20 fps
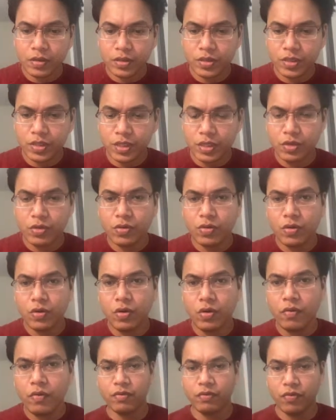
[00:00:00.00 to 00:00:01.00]

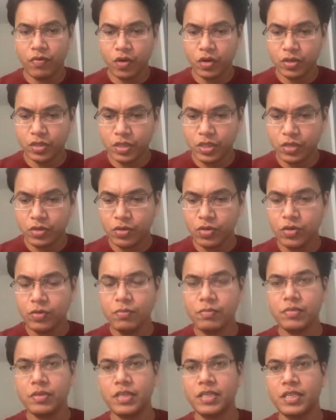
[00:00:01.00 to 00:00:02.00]
0. For
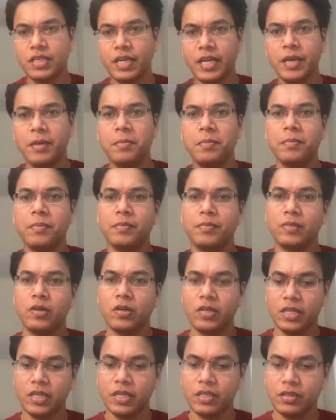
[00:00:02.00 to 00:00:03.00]
0 the step or
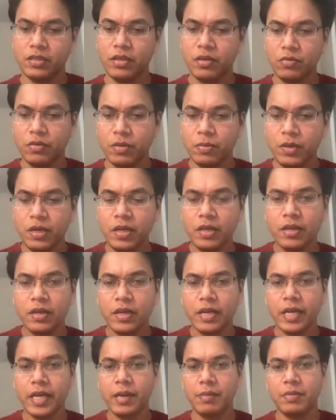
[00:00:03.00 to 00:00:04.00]
the result will be
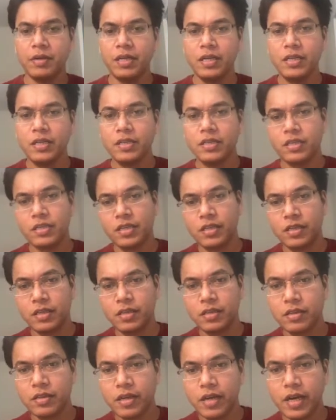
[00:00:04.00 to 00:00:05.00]
empty string,
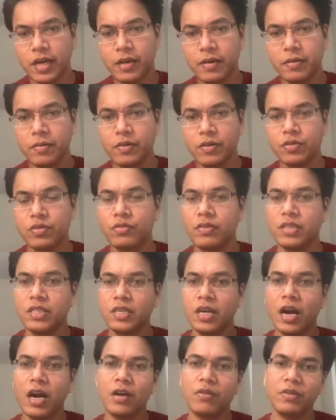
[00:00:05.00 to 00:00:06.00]
right. So we'll
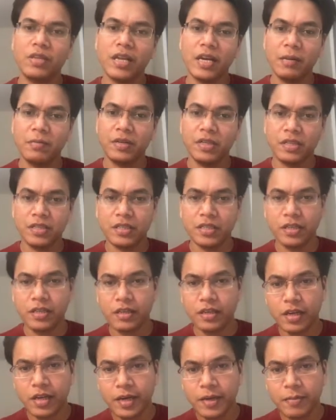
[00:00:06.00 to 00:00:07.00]
start with an empty string,
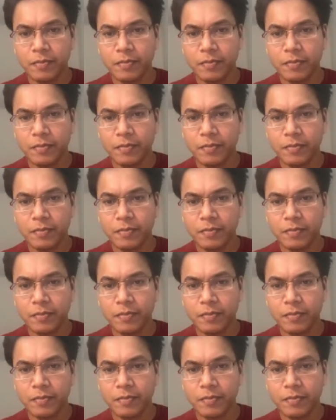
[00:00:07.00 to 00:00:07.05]
right.